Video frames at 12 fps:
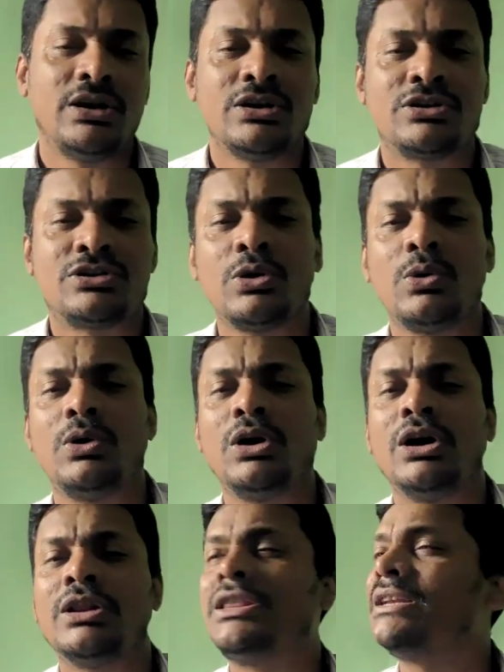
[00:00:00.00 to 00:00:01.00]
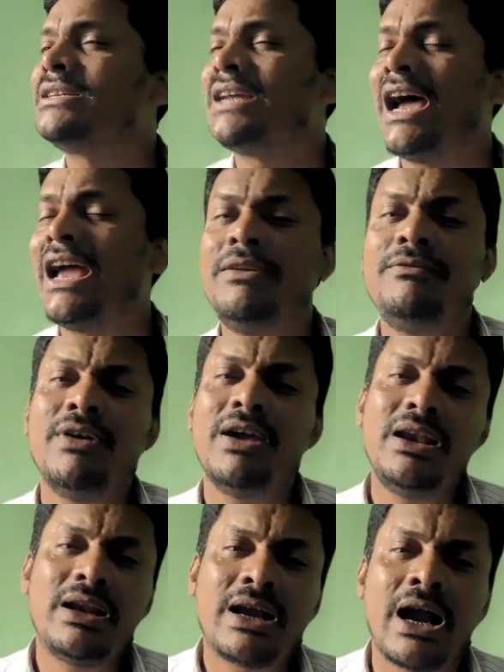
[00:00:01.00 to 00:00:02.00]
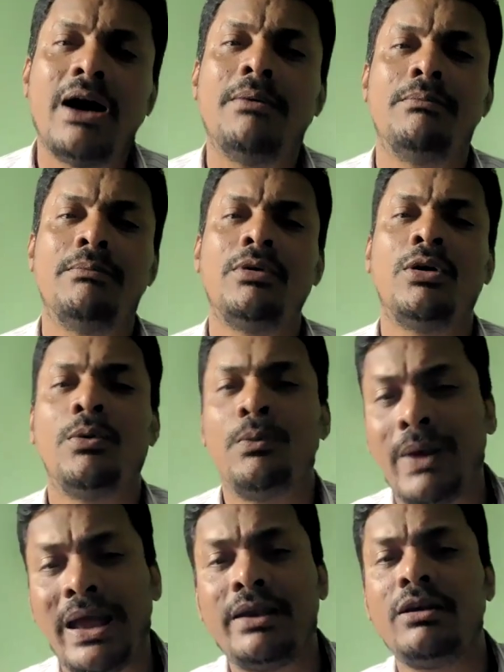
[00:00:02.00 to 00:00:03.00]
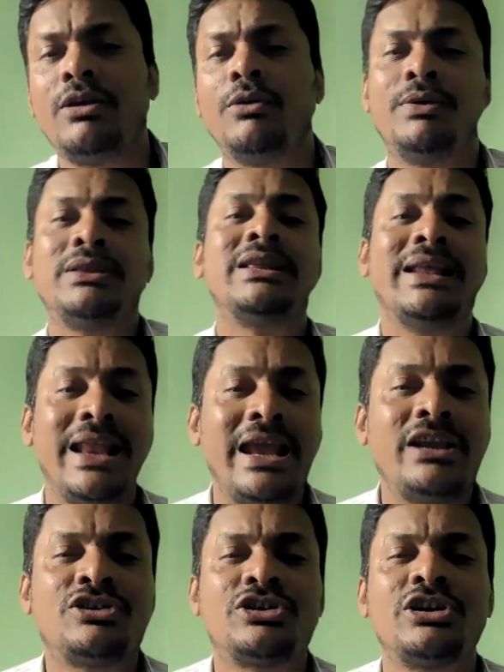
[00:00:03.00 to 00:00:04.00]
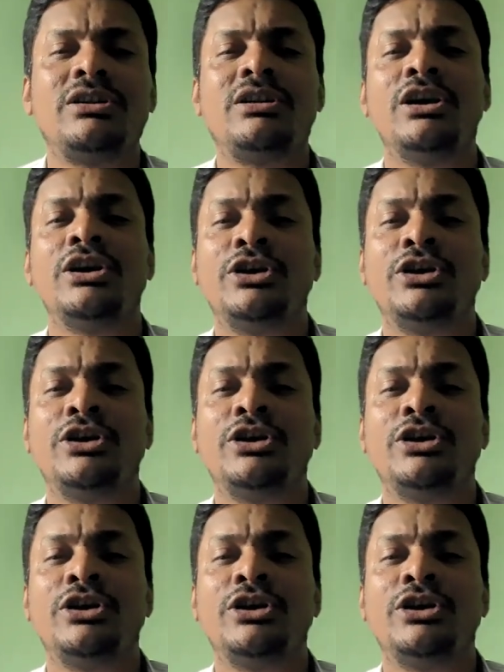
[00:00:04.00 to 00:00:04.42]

So the time will come when, with elation,